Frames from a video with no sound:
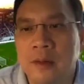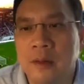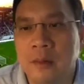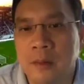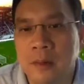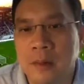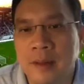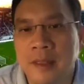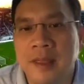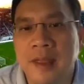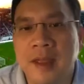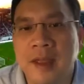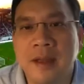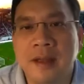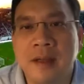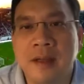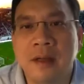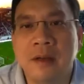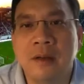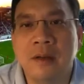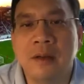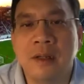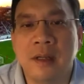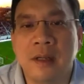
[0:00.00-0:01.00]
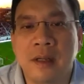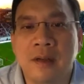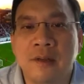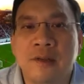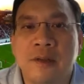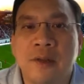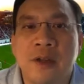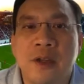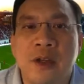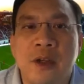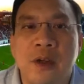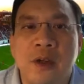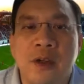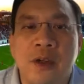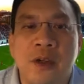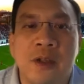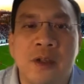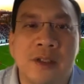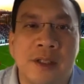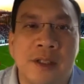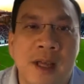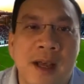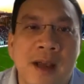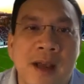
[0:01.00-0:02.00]
Well, thank you again for your
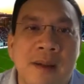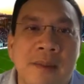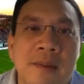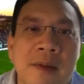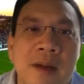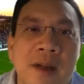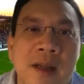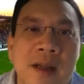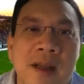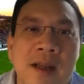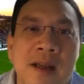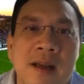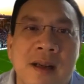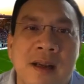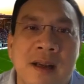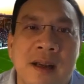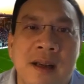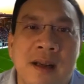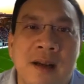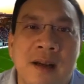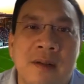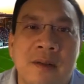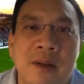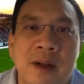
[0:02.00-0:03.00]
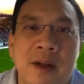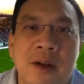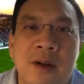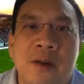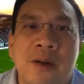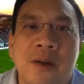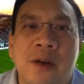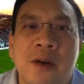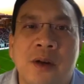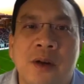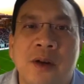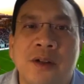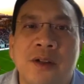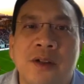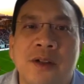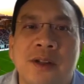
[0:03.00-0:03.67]
time. And Rico, coach.